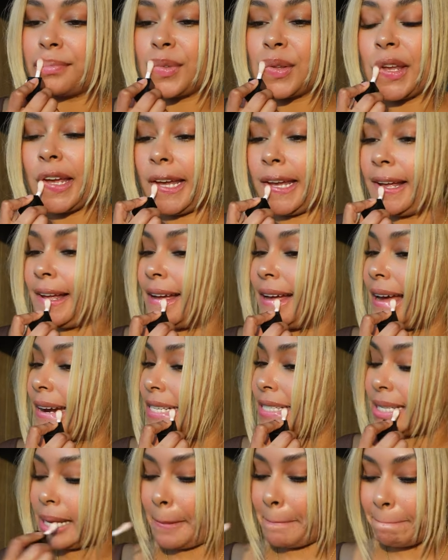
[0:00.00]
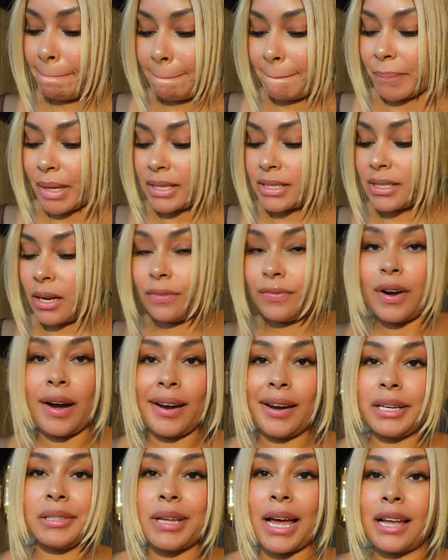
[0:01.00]
Yeah, yeah, honestly, so far,
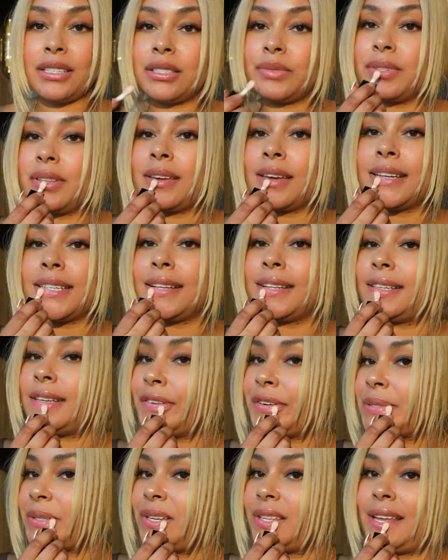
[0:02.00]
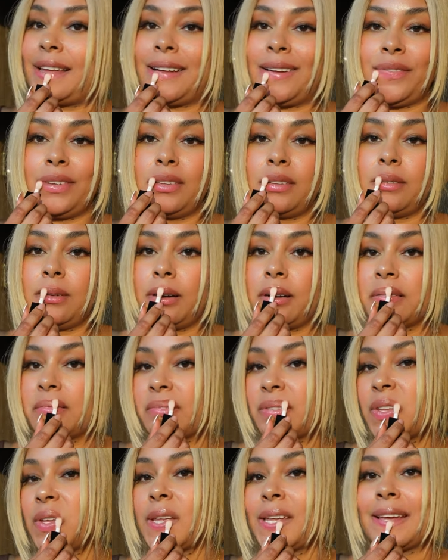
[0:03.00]
I just really can't tell the difference between the e.l.f. and the Dior.
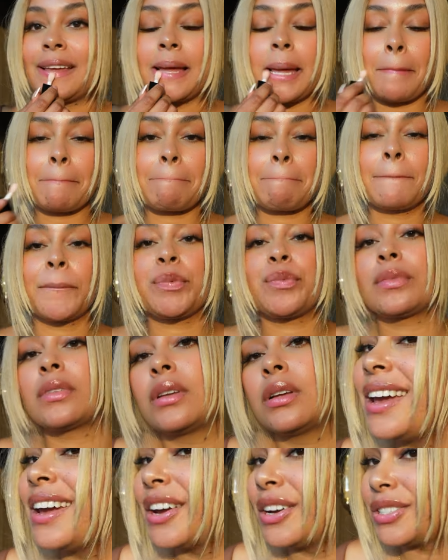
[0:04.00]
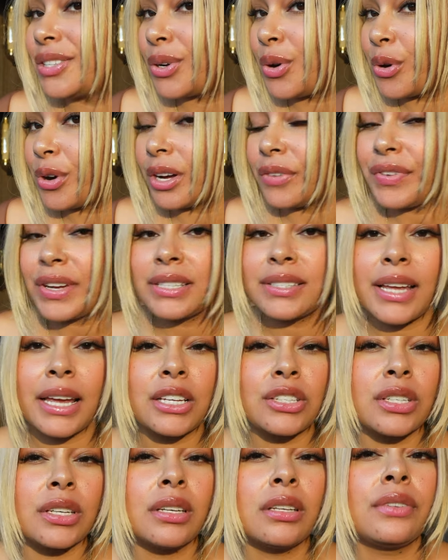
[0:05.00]
Here's a coral
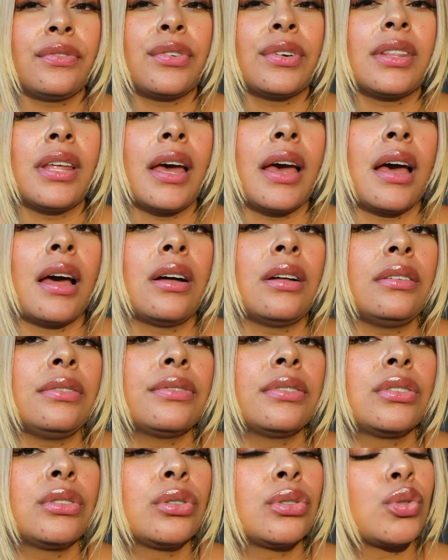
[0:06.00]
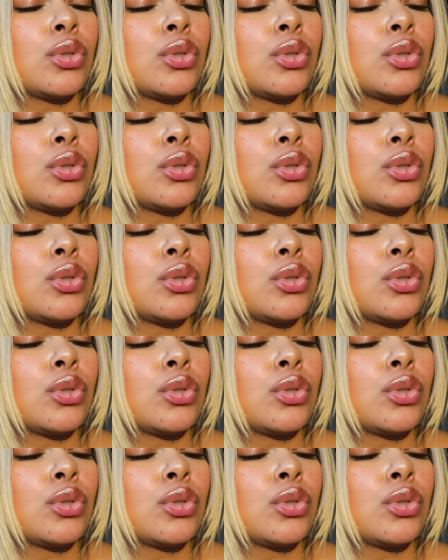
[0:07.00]
fixation for the e.l.f.